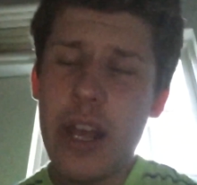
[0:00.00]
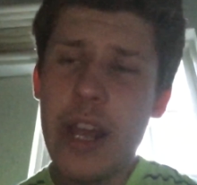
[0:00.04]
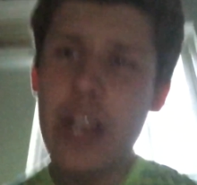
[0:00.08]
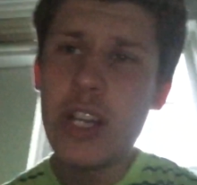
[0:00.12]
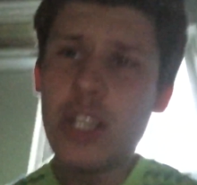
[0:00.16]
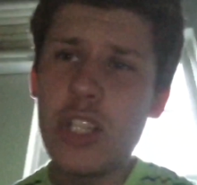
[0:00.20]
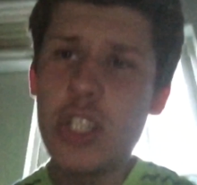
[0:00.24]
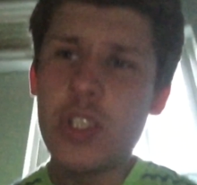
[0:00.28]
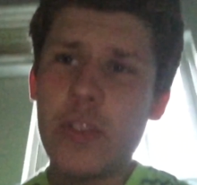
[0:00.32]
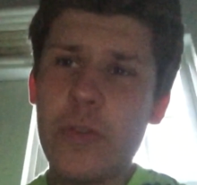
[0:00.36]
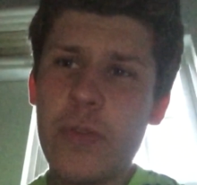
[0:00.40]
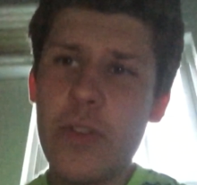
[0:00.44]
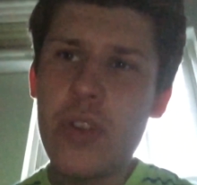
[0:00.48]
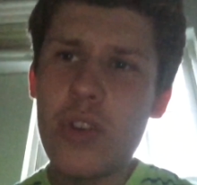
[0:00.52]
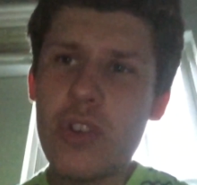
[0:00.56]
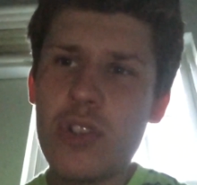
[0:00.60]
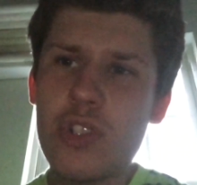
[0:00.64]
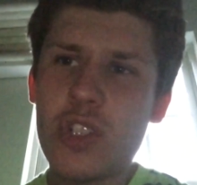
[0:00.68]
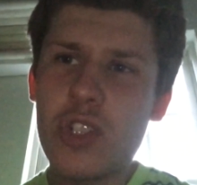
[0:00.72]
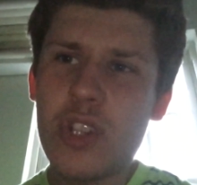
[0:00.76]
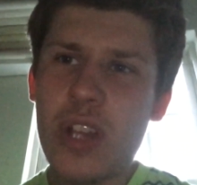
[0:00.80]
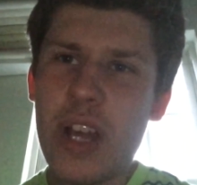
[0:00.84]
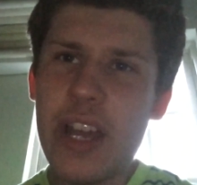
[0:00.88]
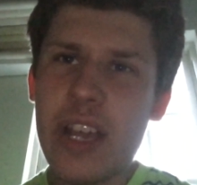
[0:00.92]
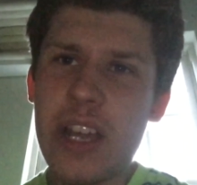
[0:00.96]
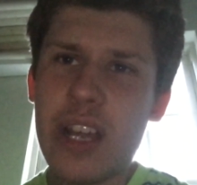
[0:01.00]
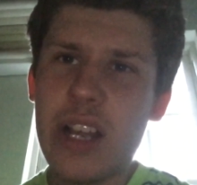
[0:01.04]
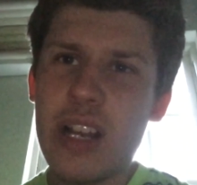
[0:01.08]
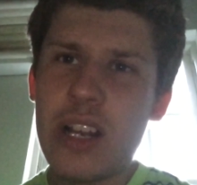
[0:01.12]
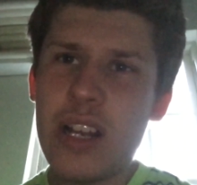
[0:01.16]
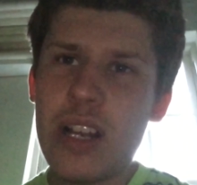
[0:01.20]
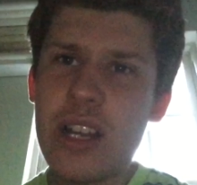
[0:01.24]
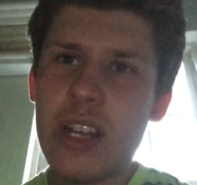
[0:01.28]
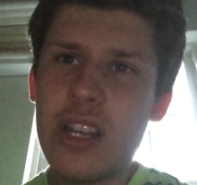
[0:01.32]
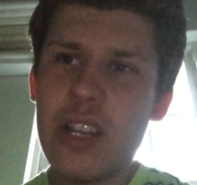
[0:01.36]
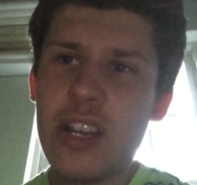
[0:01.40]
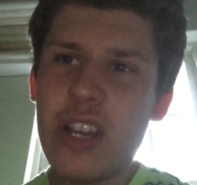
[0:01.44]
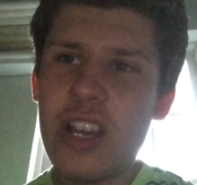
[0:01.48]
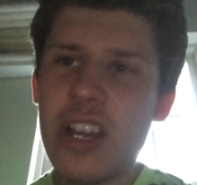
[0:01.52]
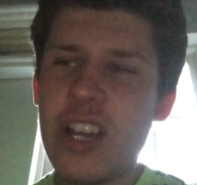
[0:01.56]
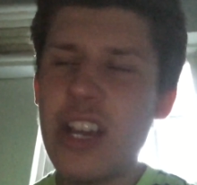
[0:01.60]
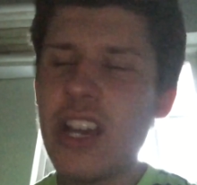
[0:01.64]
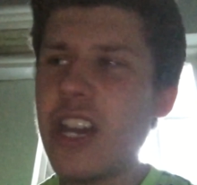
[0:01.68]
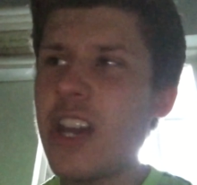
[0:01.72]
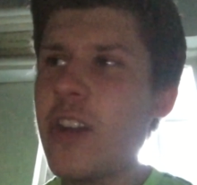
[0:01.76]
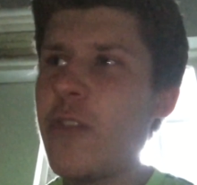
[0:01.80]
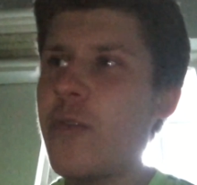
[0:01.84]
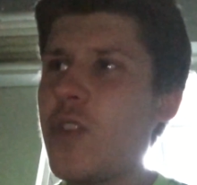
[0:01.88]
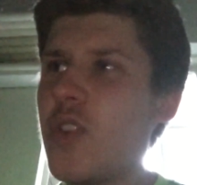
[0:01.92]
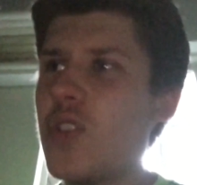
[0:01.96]
It just feels like
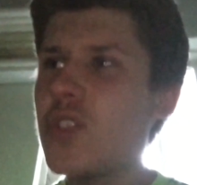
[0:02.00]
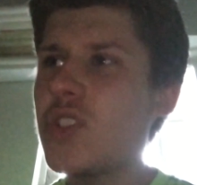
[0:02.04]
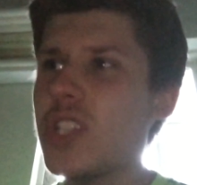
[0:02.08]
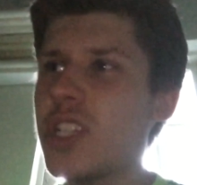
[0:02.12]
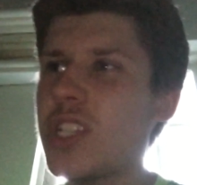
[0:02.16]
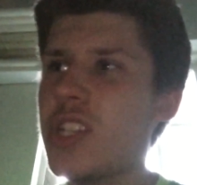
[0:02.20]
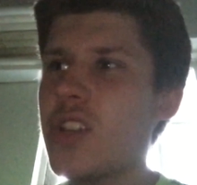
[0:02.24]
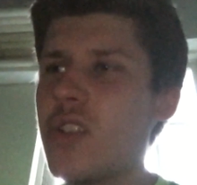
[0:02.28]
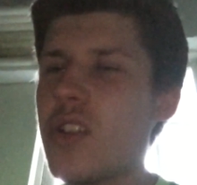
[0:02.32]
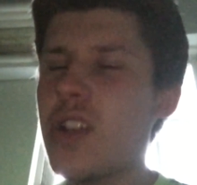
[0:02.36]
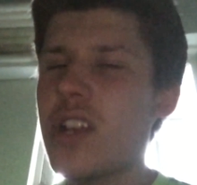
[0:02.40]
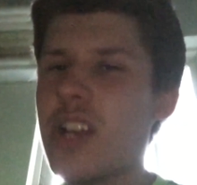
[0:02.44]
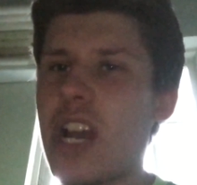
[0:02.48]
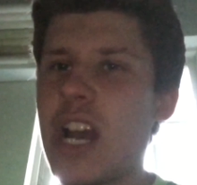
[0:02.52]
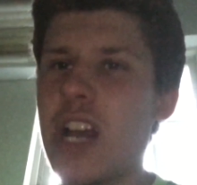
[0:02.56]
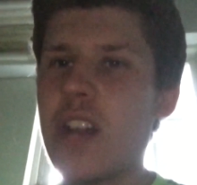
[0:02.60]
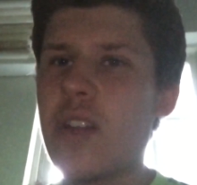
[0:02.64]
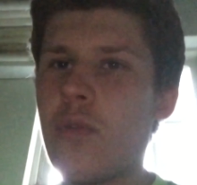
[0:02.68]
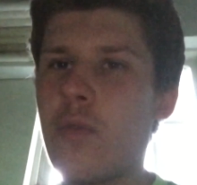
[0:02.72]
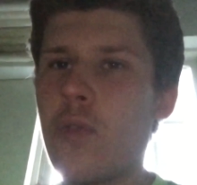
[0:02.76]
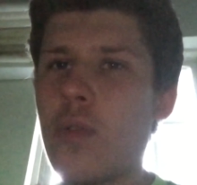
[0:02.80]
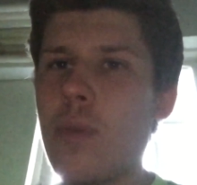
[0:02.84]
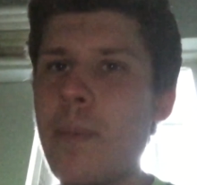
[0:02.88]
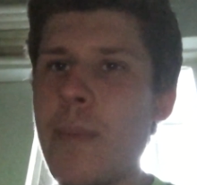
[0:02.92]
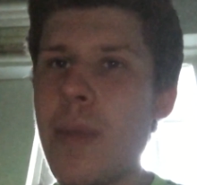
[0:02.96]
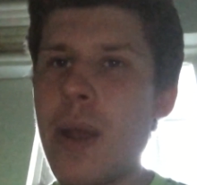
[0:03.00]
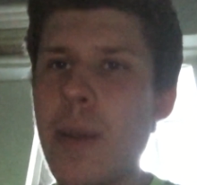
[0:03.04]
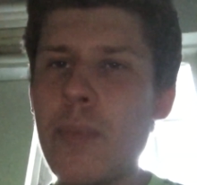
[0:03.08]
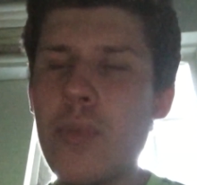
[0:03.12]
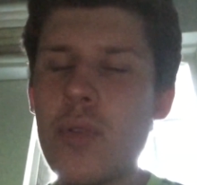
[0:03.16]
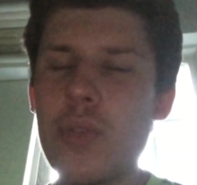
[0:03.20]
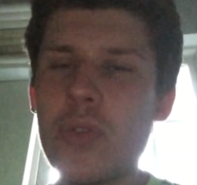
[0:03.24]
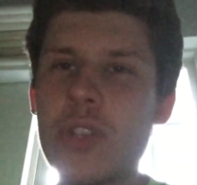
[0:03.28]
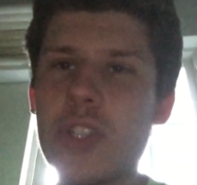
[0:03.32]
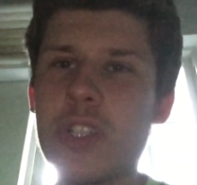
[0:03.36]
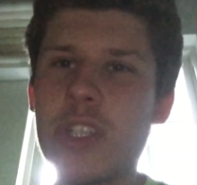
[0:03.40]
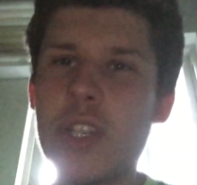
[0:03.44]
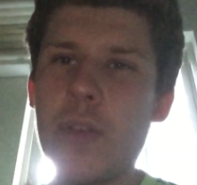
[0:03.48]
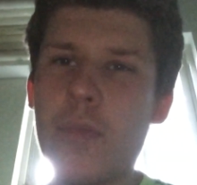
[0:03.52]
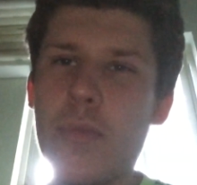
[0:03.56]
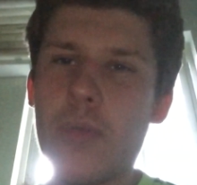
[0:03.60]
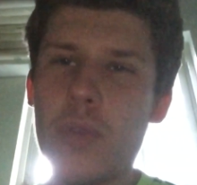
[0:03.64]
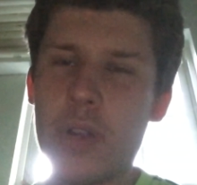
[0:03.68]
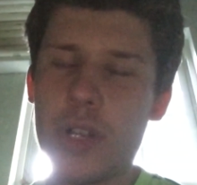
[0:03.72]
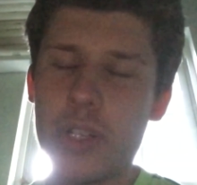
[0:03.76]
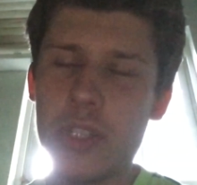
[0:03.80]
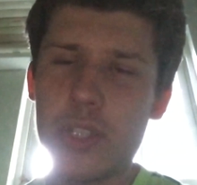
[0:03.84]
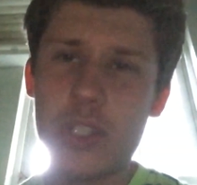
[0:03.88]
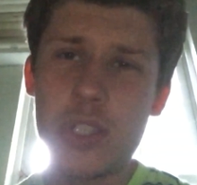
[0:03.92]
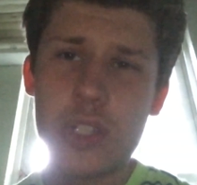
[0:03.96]
you can kind of remember the
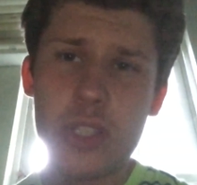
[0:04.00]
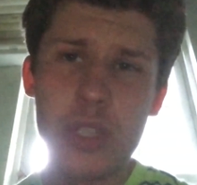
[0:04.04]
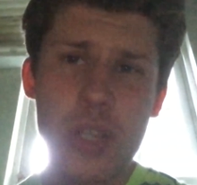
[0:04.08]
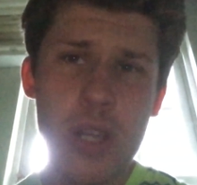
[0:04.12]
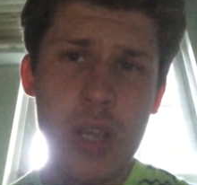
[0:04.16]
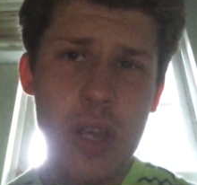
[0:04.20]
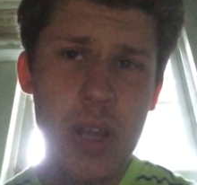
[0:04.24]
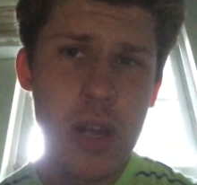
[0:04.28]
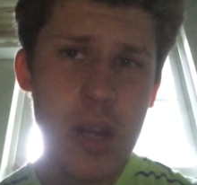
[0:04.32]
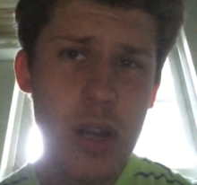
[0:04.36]
difference